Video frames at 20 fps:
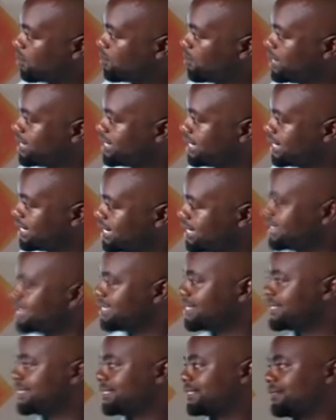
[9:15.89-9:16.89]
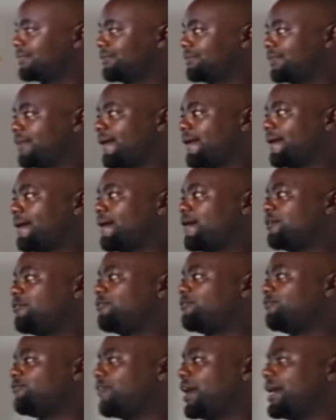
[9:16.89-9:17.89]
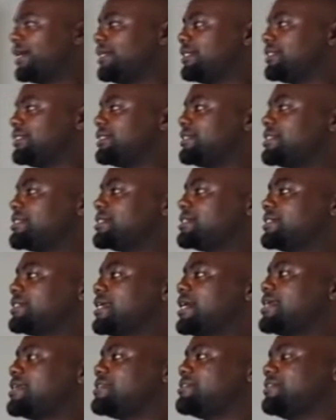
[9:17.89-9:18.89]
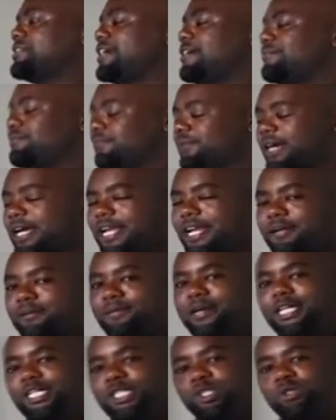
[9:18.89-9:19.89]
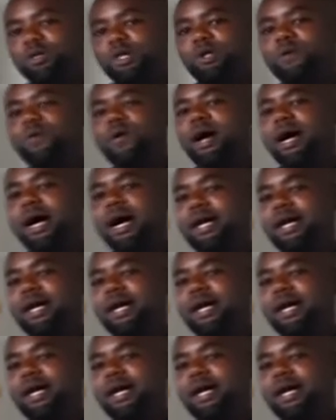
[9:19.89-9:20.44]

question is find the 10th term and make sure your